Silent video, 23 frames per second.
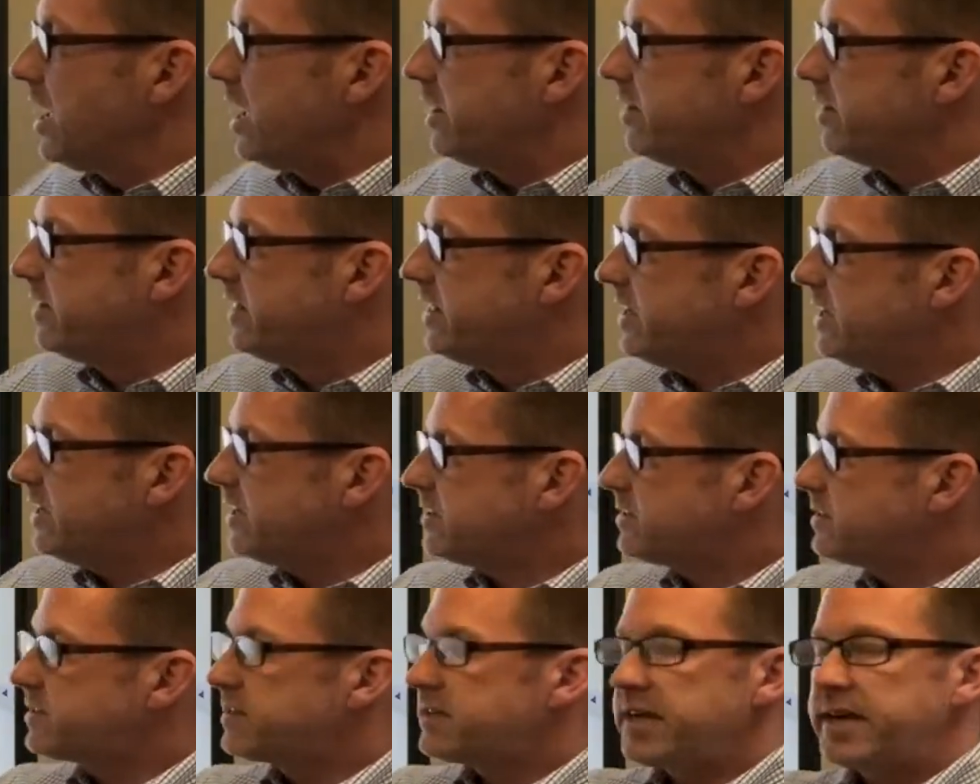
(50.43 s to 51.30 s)

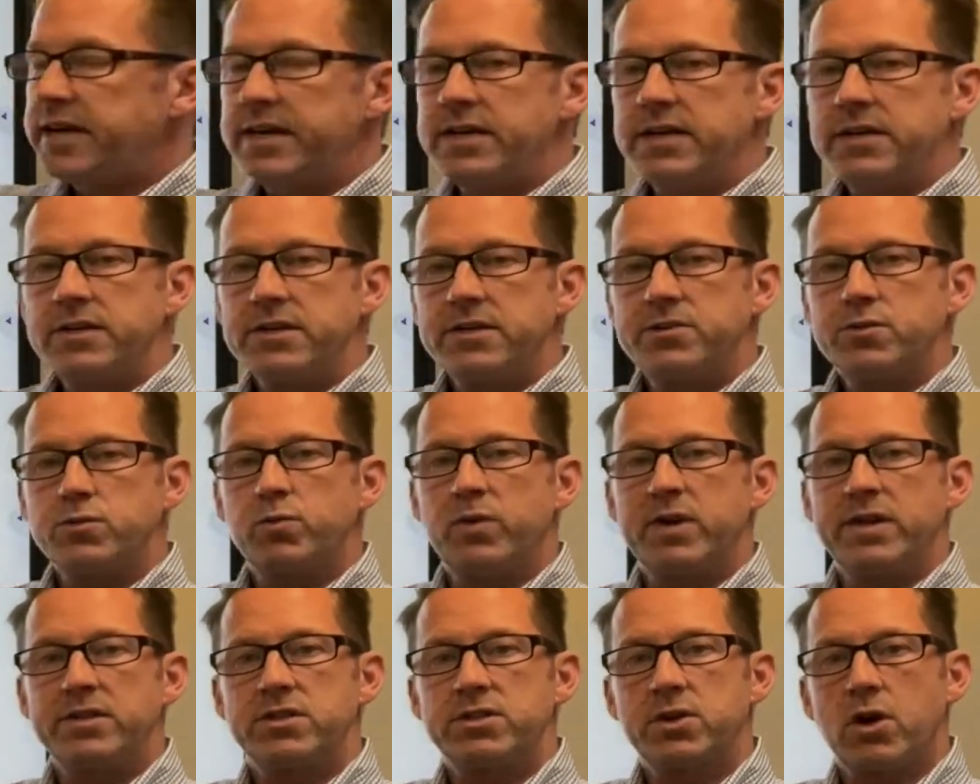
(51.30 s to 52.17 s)
this is
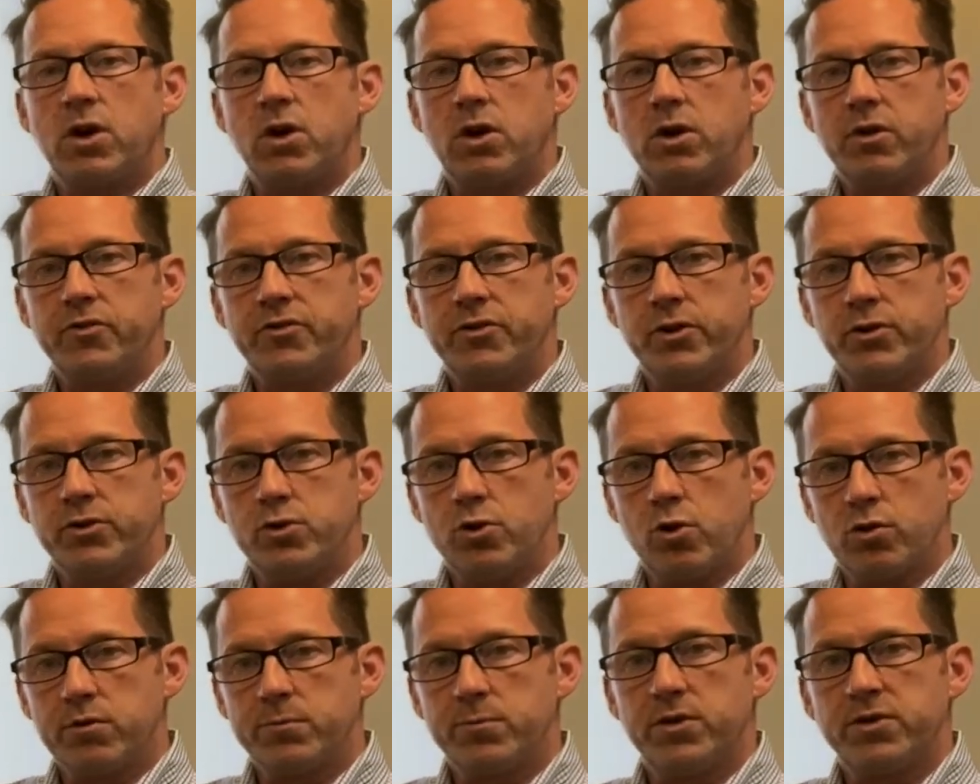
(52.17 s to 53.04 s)
what's called the
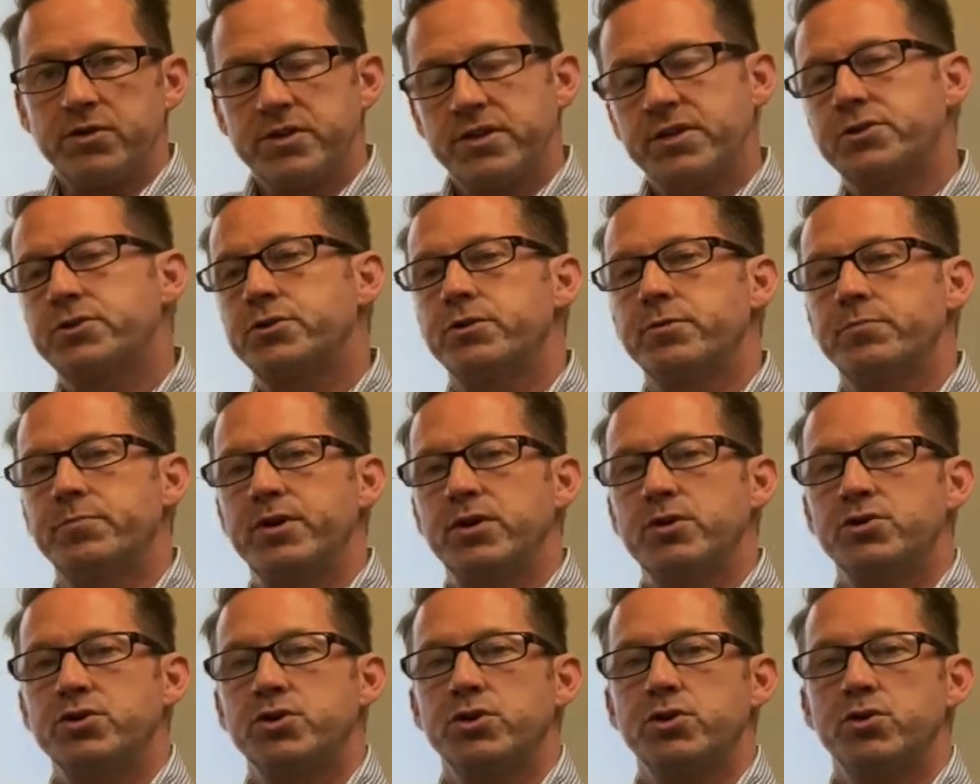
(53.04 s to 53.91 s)
normal
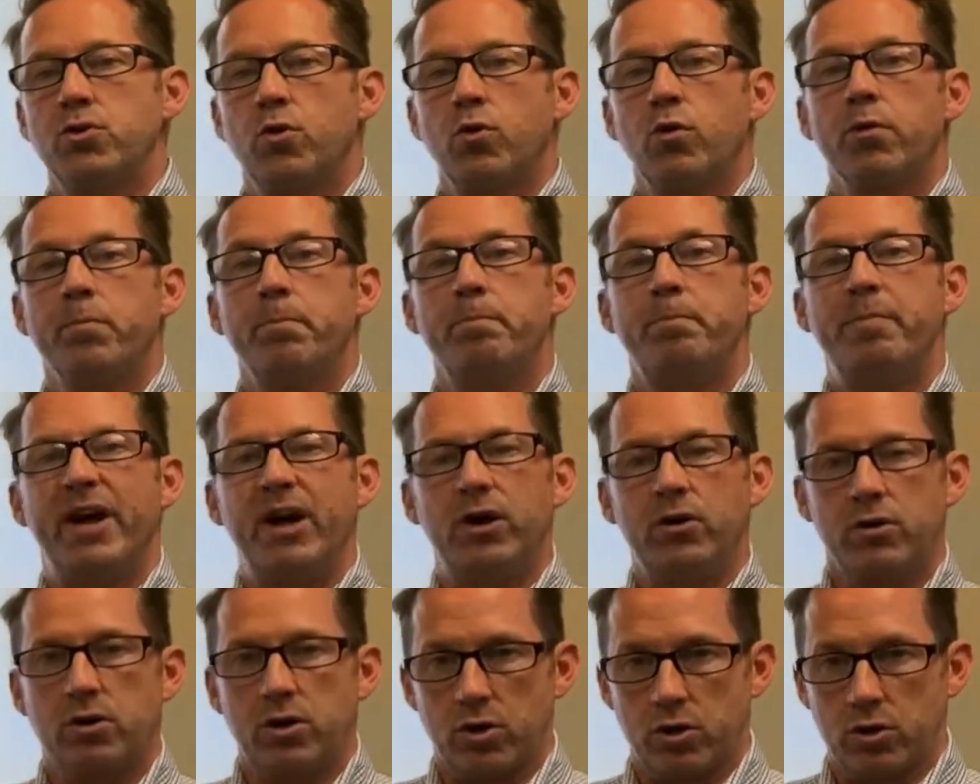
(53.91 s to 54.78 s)
distribution or
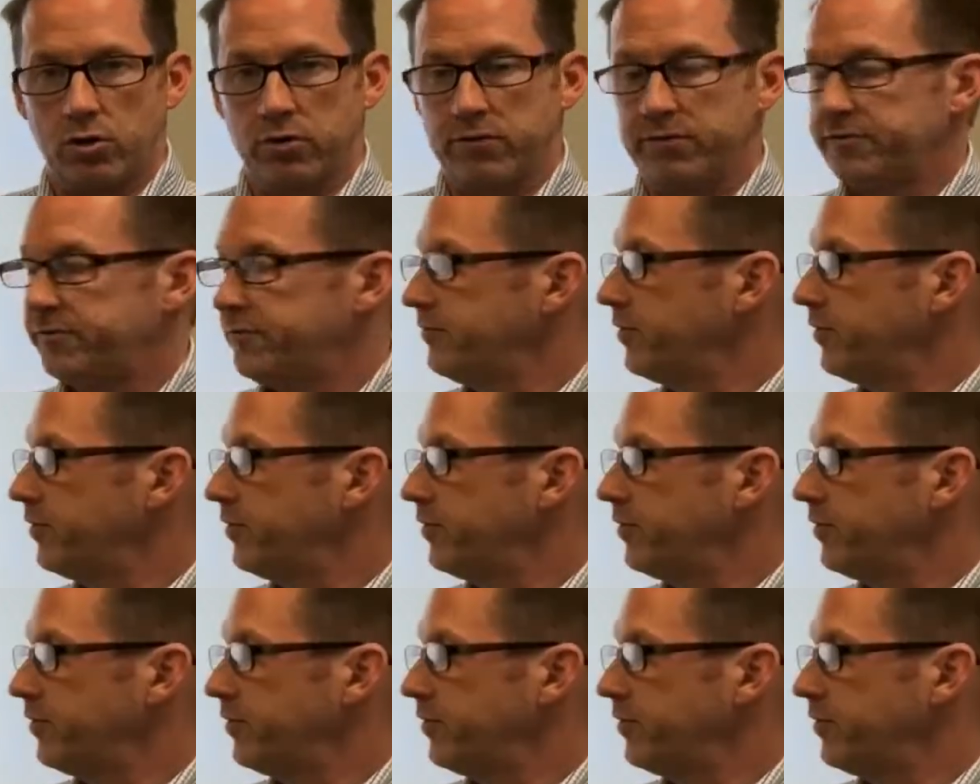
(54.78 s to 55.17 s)
bell curve.